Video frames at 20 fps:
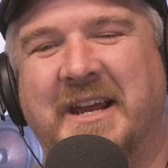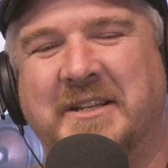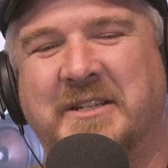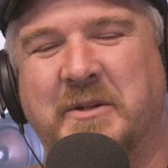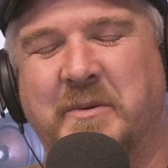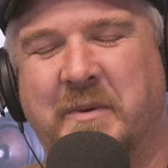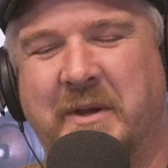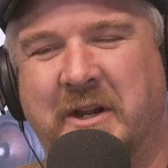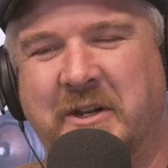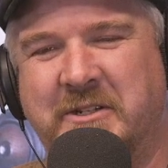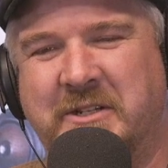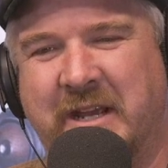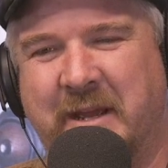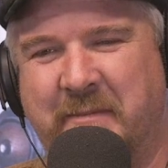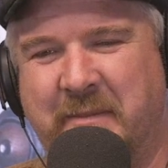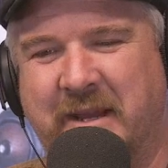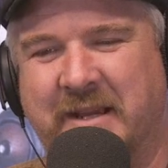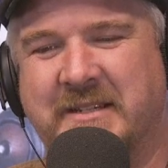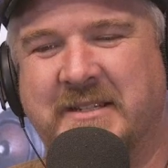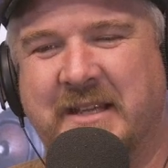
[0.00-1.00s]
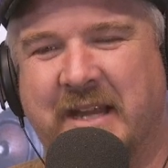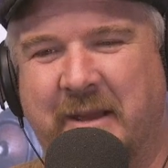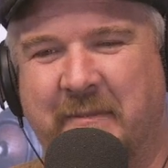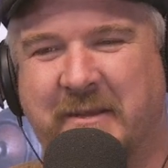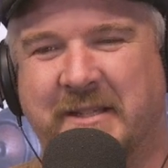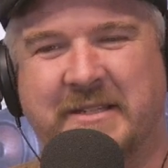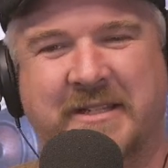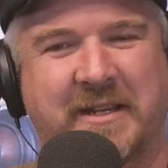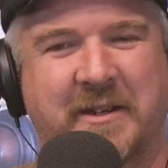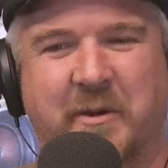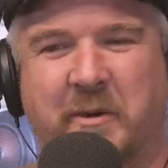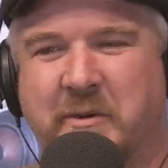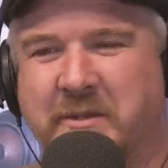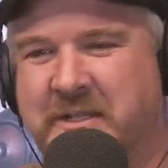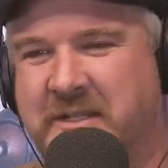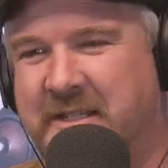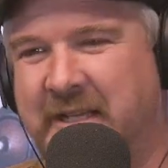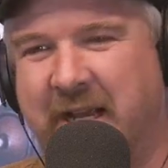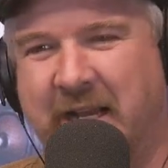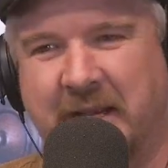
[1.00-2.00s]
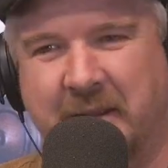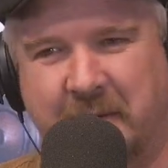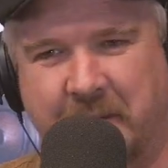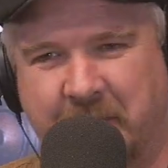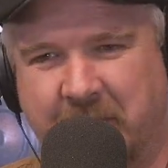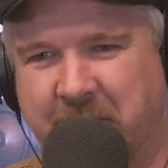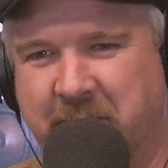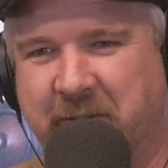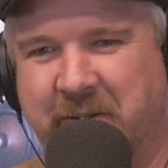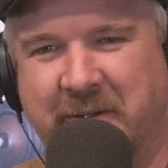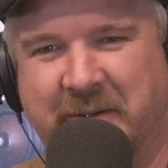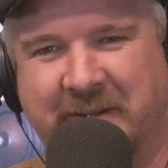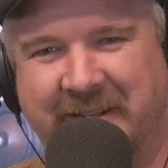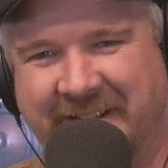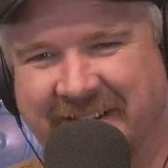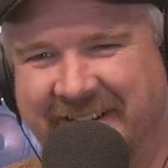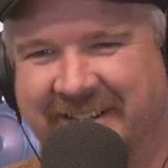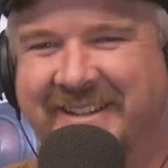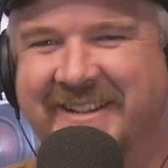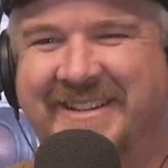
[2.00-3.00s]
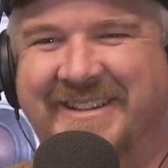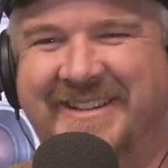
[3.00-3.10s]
it out to Winter Jam next time and see a whole stadium of people do it.